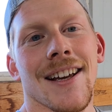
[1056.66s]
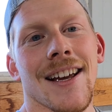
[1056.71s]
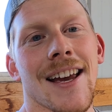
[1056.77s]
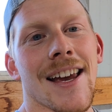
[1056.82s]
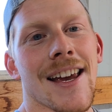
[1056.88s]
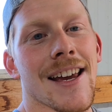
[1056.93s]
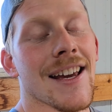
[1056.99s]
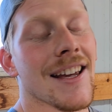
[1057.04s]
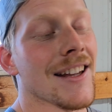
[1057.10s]

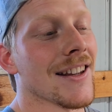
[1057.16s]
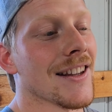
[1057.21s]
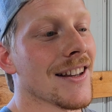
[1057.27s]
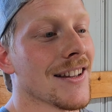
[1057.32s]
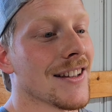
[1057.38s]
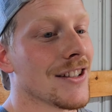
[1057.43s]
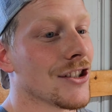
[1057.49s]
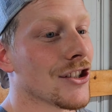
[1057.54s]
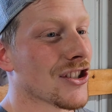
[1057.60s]

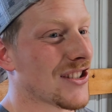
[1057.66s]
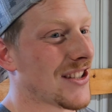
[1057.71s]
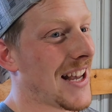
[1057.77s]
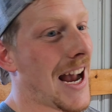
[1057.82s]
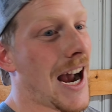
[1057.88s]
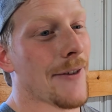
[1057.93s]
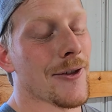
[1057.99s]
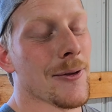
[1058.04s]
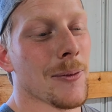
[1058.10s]
and just the
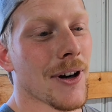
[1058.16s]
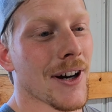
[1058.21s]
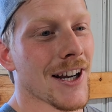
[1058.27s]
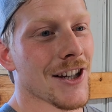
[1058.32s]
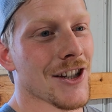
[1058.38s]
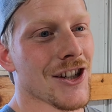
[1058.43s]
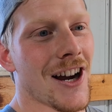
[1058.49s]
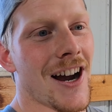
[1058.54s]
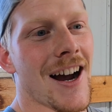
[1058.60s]

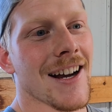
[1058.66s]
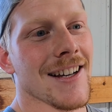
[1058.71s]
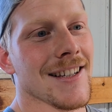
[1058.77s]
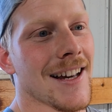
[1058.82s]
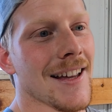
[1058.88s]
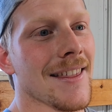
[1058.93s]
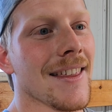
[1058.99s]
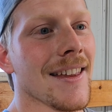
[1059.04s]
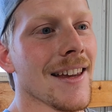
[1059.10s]
aftermarket shocks,
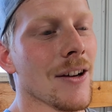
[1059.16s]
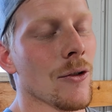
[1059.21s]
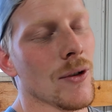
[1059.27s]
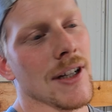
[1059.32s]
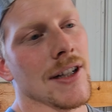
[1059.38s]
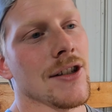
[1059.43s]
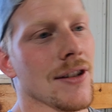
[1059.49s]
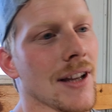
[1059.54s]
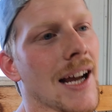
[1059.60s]
I think,
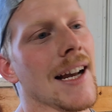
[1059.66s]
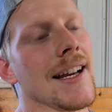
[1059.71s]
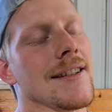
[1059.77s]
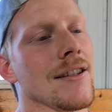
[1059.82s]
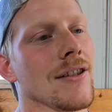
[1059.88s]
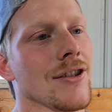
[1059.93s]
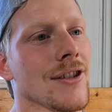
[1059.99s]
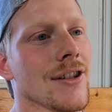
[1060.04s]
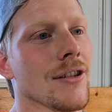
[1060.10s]
which I guess
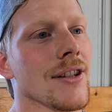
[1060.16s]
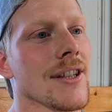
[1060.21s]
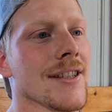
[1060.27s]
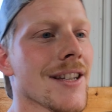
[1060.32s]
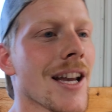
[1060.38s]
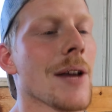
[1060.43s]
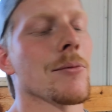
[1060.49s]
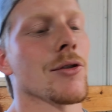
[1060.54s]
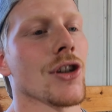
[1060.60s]
they're still the
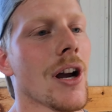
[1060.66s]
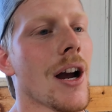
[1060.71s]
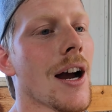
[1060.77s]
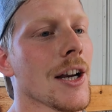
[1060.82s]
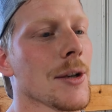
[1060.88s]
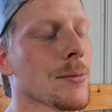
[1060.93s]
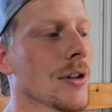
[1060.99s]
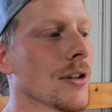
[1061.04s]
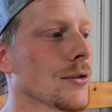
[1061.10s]
same
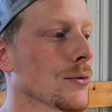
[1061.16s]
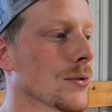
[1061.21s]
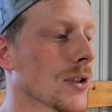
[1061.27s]
shocks, but